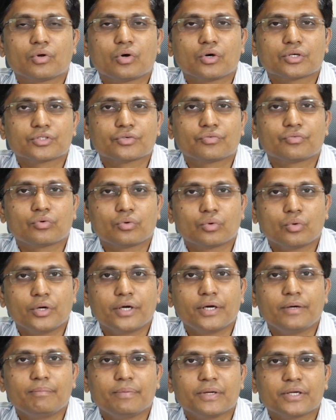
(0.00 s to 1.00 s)
loss of
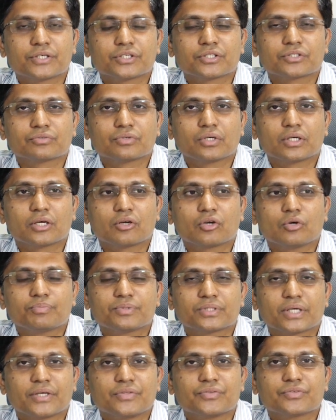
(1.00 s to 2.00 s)
fluid patients will develop
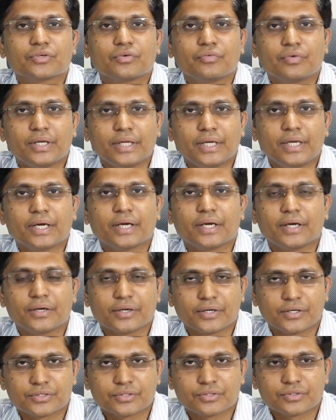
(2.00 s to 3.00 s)
signs of
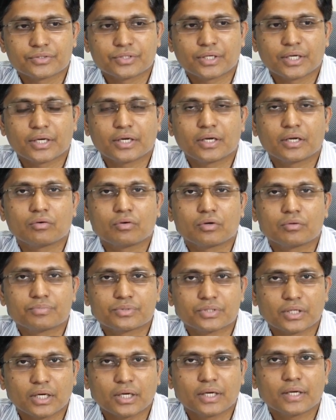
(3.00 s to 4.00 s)
dehydration so they can develop
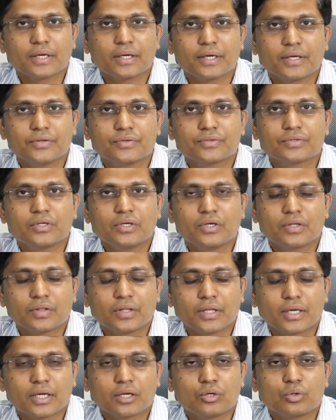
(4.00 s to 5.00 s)
sunken eyes
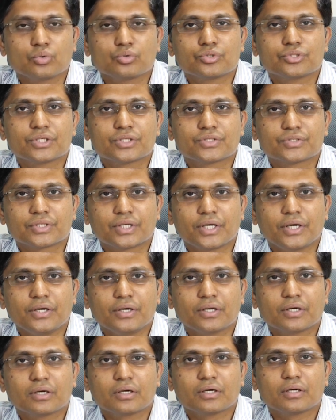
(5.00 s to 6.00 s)
they can lose their
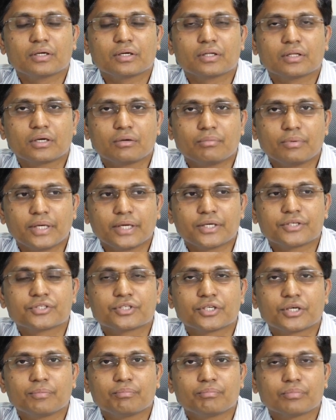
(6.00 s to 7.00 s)
skin turgor there will be
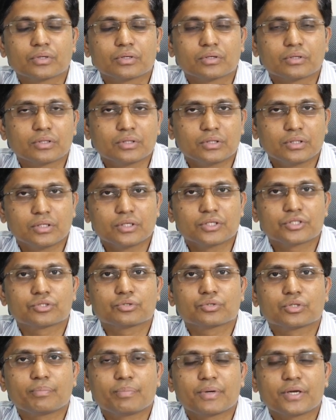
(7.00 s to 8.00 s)
extreme uh, thirst
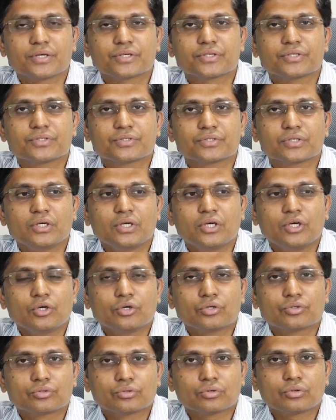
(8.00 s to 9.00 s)
to the patients
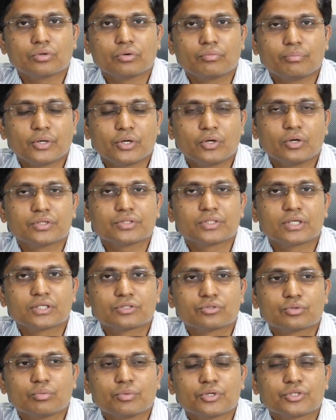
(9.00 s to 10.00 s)
so because there
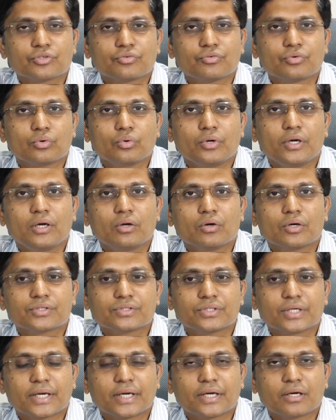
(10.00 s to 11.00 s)
is so much of fluid
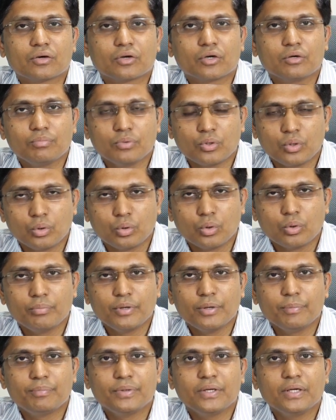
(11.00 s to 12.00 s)
loss they can develop low
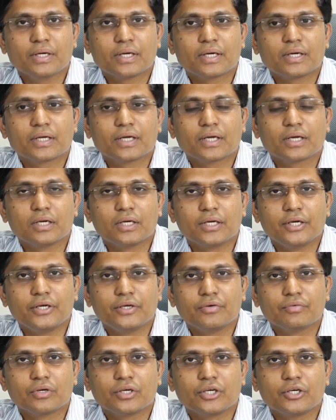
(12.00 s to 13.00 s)
bp and can lead
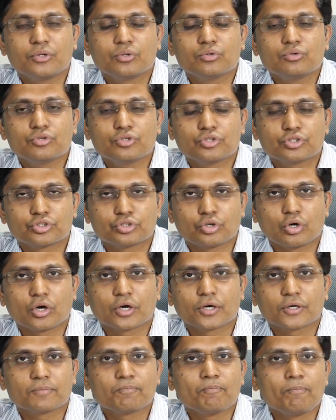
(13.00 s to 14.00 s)
even into
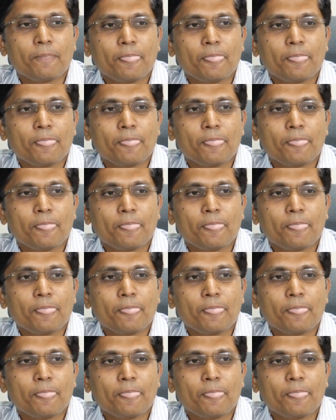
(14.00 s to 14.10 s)
shock